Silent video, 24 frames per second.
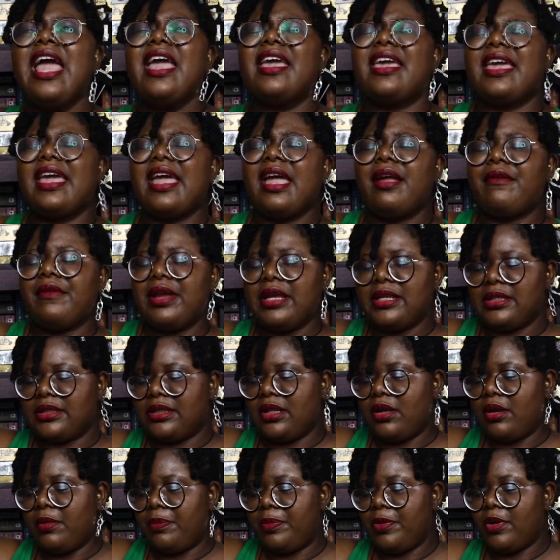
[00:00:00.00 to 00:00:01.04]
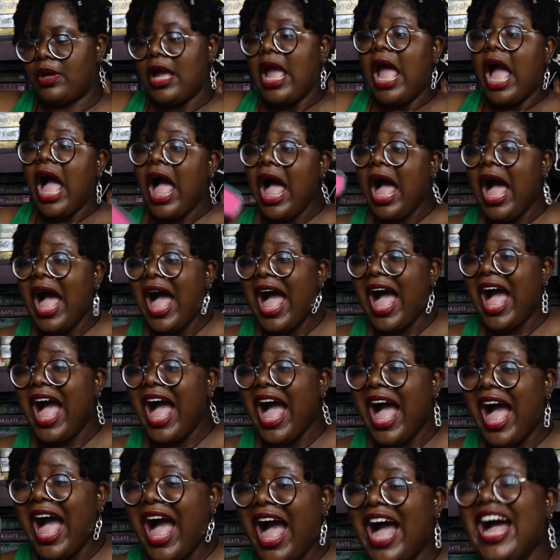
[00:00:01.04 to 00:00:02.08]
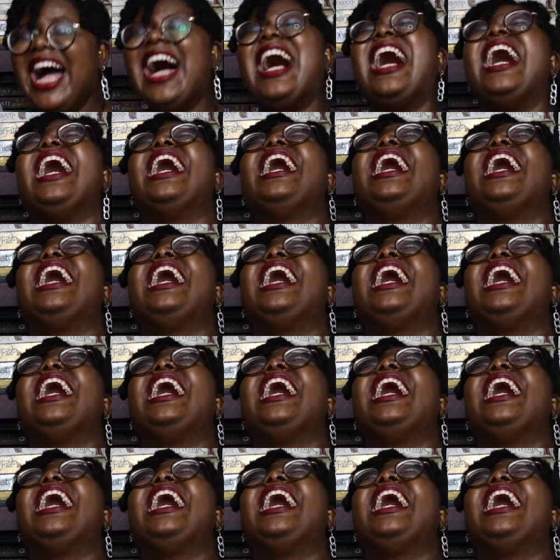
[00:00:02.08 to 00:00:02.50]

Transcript: Here is the book. Ah!